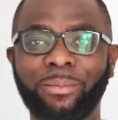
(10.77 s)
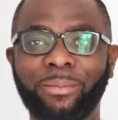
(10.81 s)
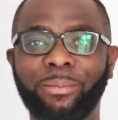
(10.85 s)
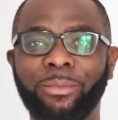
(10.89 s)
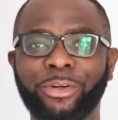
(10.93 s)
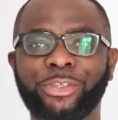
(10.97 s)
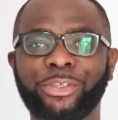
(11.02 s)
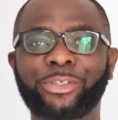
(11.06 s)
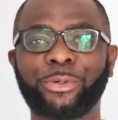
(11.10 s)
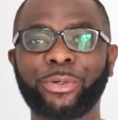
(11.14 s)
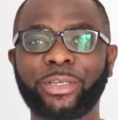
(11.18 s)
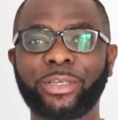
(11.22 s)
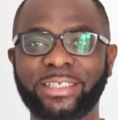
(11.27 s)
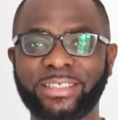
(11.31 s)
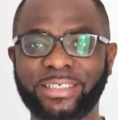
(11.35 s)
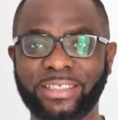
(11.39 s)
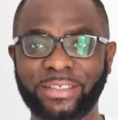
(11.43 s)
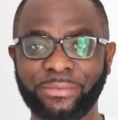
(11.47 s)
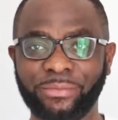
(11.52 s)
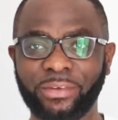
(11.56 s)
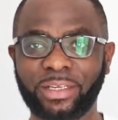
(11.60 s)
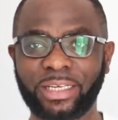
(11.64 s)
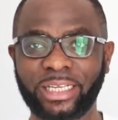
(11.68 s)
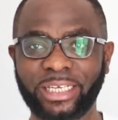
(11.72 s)
I'm also a
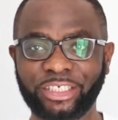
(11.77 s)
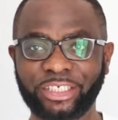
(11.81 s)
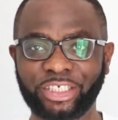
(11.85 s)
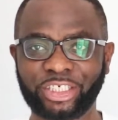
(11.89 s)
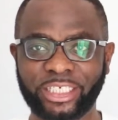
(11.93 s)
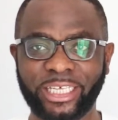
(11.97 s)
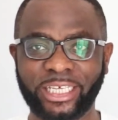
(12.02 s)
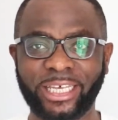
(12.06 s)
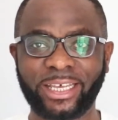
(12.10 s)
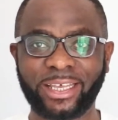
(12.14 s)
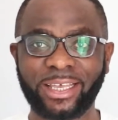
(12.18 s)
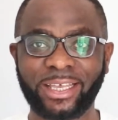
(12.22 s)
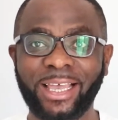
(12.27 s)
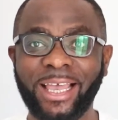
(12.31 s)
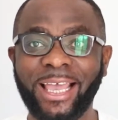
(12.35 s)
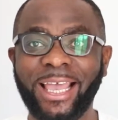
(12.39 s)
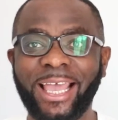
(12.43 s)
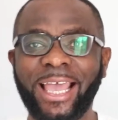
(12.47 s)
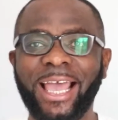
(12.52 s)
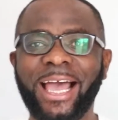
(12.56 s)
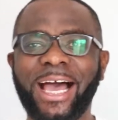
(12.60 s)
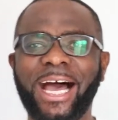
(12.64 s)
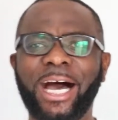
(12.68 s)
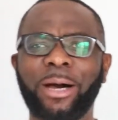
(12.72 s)
civil engineer.
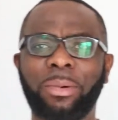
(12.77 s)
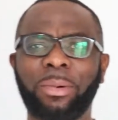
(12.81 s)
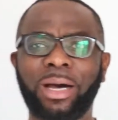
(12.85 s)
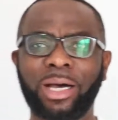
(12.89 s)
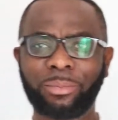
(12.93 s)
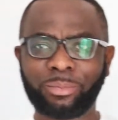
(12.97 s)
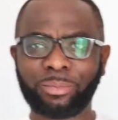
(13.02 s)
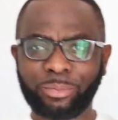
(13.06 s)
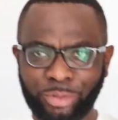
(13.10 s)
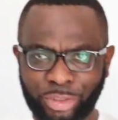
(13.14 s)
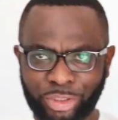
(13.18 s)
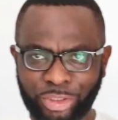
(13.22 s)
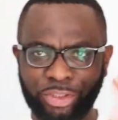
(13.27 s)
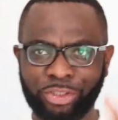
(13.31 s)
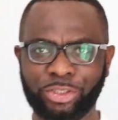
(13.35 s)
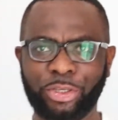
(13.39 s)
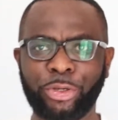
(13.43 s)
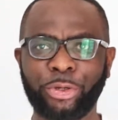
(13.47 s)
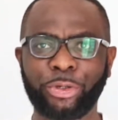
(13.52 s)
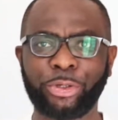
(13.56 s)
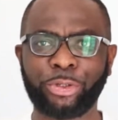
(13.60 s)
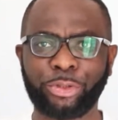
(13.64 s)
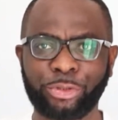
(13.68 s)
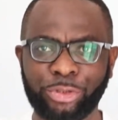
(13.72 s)
And I'm just
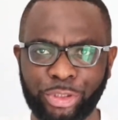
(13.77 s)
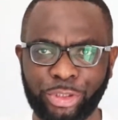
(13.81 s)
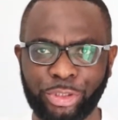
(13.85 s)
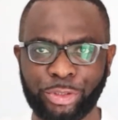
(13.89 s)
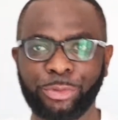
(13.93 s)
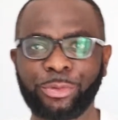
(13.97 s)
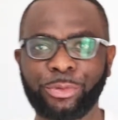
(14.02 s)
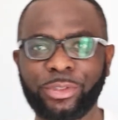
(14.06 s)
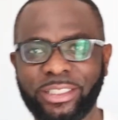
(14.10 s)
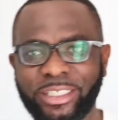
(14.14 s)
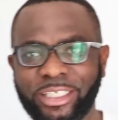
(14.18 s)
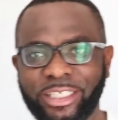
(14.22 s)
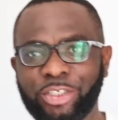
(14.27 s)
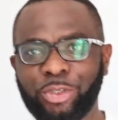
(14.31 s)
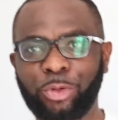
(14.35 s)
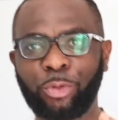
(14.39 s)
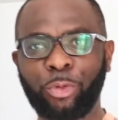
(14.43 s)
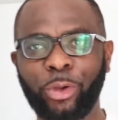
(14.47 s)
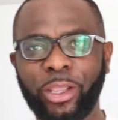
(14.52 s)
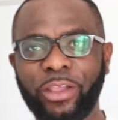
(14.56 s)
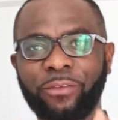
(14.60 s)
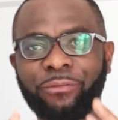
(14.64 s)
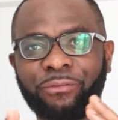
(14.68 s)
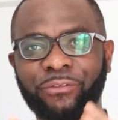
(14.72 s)
going to shoot this
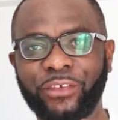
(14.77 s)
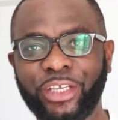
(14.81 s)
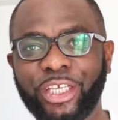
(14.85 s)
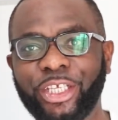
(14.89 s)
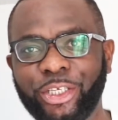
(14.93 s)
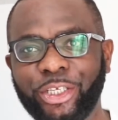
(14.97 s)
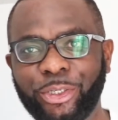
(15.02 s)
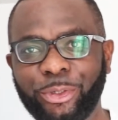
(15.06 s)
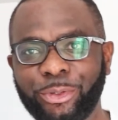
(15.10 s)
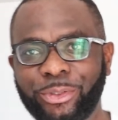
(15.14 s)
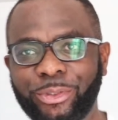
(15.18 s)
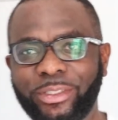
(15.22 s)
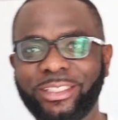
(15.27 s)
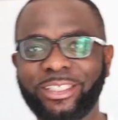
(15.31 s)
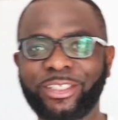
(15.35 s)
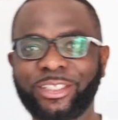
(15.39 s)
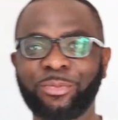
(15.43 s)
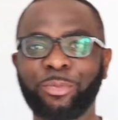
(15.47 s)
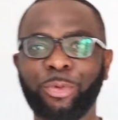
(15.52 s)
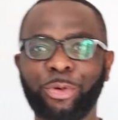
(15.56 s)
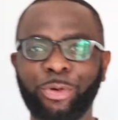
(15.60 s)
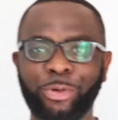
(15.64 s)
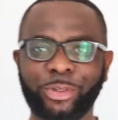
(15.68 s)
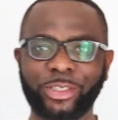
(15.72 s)
quick video
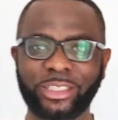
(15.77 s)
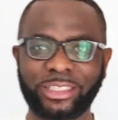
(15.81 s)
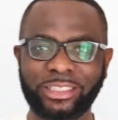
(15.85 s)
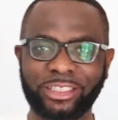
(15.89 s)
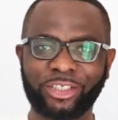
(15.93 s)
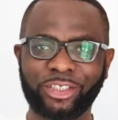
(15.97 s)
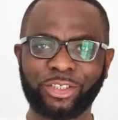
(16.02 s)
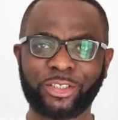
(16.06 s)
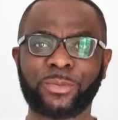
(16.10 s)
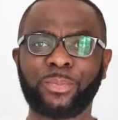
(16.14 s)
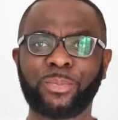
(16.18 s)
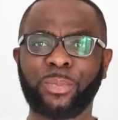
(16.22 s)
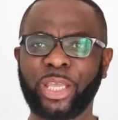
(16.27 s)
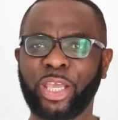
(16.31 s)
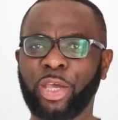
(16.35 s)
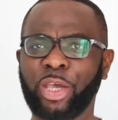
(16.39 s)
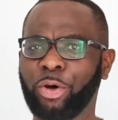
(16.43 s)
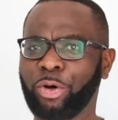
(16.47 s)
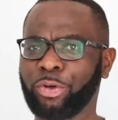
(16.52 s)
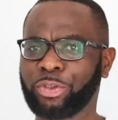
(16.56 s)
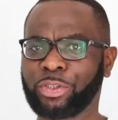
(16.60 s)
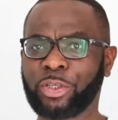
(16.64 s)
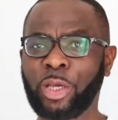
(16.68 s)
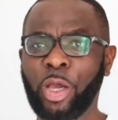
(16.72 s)
this morning just
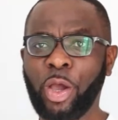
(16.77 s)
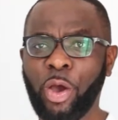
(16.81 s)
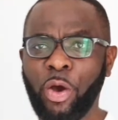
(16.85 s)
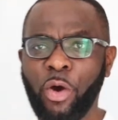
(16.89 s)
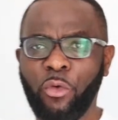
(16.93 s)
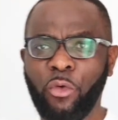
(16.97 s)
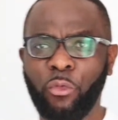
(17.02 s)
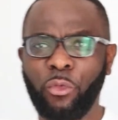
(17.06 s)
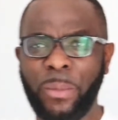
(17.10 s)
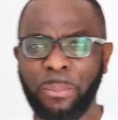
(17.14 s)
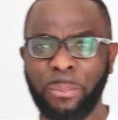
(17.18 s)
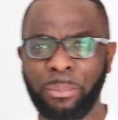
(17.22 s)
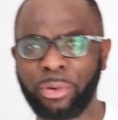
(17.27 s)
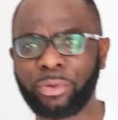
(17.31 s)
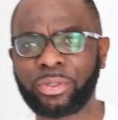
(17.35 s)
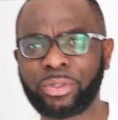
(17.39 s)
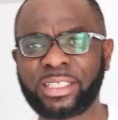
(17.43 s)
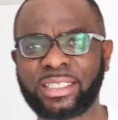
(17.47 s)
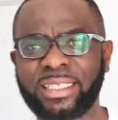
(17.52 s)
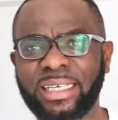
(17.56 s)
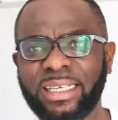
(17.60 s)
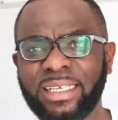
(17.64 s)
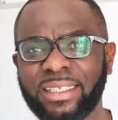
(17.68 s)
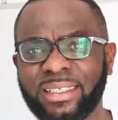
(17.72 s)
because we
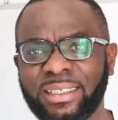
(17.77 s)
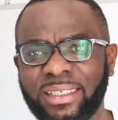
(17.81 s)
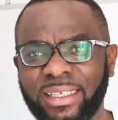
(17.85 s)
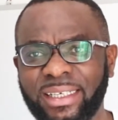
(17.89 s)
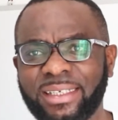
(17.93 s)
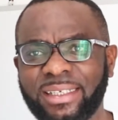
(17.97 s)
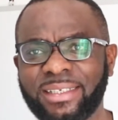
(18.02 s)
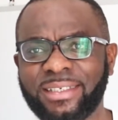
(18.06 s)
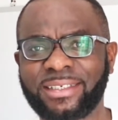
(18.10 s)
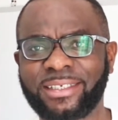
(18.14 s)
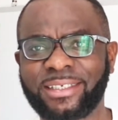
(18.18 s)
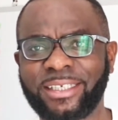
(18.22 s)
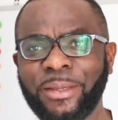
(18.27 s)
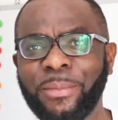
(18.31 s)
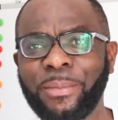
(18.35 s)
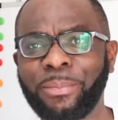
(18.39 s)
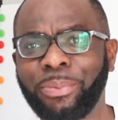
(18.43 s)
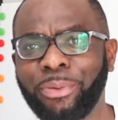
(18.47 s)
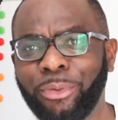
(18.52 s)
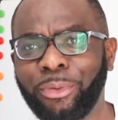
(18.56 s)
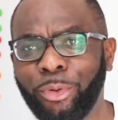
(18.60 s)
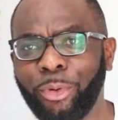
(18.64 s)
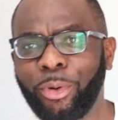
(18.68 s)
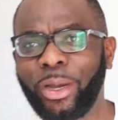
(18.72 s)
posted this
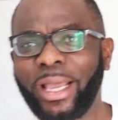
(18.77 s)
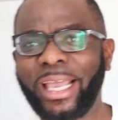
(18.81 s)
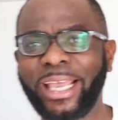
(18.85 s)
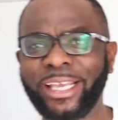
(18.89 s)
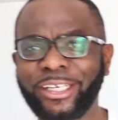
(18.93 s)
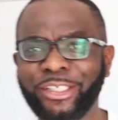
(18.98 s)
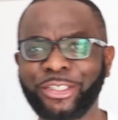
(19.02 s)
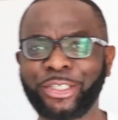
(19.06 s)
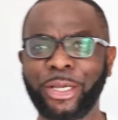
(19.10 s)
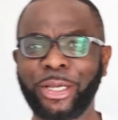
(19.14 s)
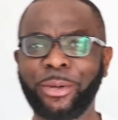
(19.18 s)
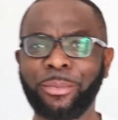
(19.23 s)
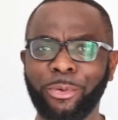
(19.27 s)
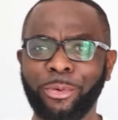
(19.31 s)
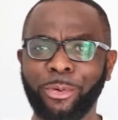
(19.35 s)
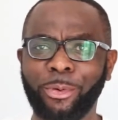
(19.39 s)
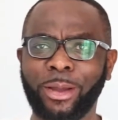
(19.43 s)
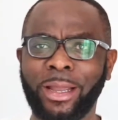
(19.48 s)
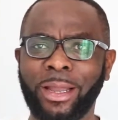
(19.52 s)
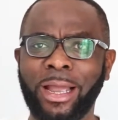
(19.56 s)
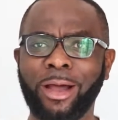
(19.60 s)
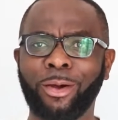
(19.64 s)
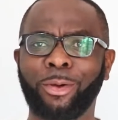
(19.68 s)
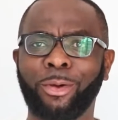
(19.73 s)
simple
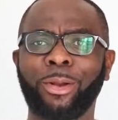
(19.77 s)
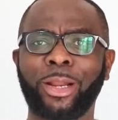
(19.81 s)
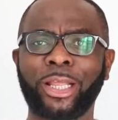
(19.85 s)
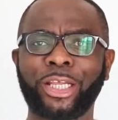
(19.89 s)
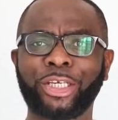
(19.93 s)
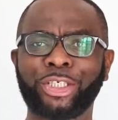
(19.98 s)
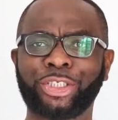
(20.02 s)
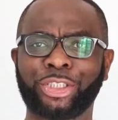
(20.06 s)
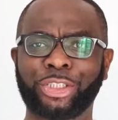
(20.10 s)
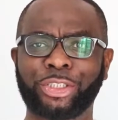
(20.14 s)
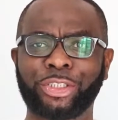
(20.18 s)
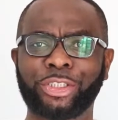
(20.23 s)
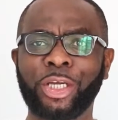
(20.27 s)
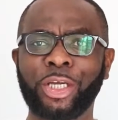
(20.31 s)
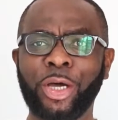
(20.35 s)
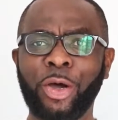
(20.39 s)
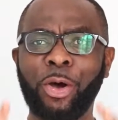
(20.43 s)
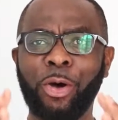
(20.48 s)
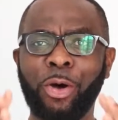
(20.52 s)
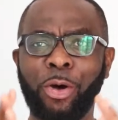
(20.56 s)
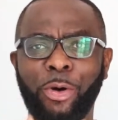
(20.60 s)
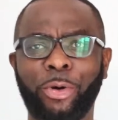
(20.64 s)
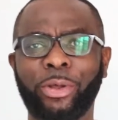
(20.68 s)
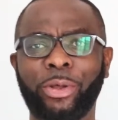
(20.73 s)
HMO calculation
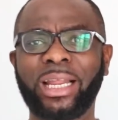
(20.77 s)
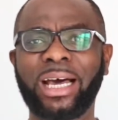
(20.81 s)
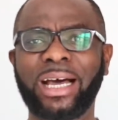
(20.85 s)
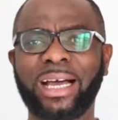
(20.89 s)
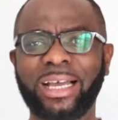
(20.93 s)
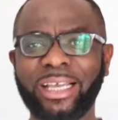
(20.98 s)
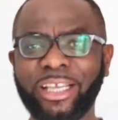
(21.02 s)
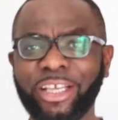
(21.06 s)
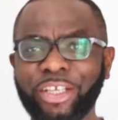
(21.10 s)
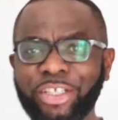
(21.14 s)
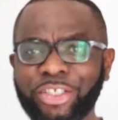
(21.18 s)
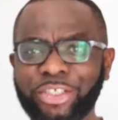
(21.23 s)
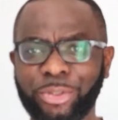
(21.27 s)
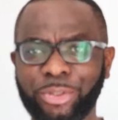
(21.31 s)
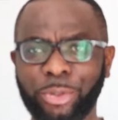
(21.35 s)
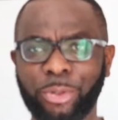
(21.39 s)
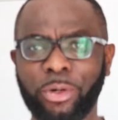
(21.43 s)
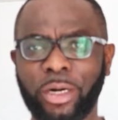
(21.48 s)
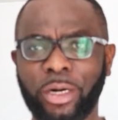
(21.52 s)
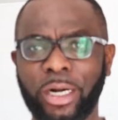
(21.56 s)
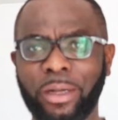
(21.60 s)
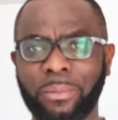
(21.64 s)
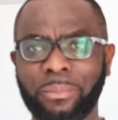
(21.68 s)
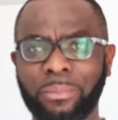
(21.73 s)
on our
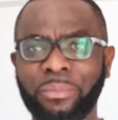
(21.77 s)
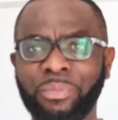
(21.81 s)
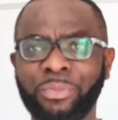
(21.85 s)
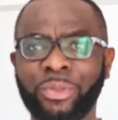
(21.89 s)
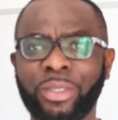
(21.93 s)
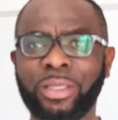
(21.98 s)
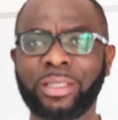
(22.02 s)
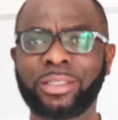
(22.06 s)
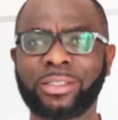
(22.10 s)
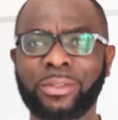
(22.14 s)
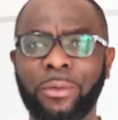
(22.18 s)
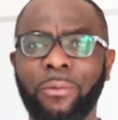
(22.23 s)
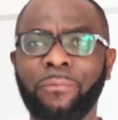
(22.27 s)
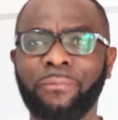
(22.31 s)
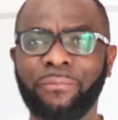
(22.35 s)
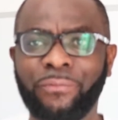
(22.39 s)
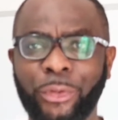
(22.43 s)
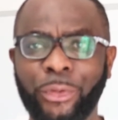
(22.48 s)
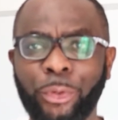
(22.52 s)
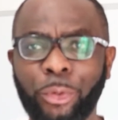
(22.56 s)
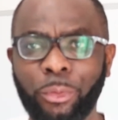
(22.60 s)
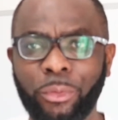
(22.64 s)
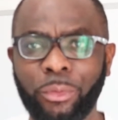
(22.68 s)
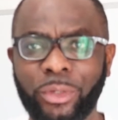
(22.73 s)
Instagram some
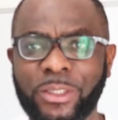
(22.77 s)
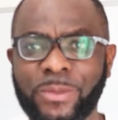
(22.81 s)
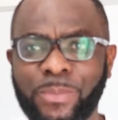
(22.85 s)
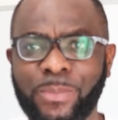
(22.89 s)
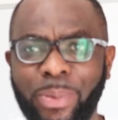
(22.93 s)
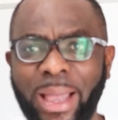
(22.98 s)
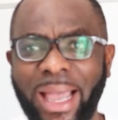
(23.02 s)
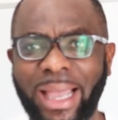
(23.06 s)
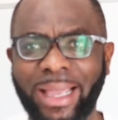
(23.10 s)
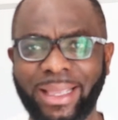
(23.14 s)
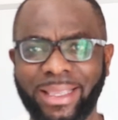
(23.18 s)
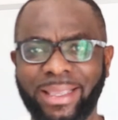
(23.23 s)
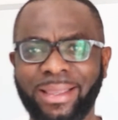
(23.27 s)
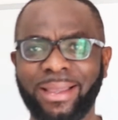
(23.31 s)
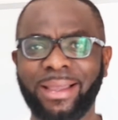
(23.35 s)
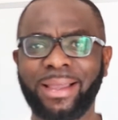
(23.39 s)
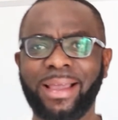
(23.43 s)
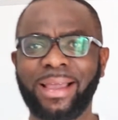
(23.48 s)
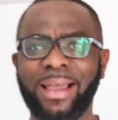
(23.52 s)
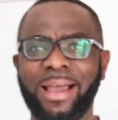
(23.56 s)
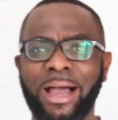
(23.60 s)
few weeks back.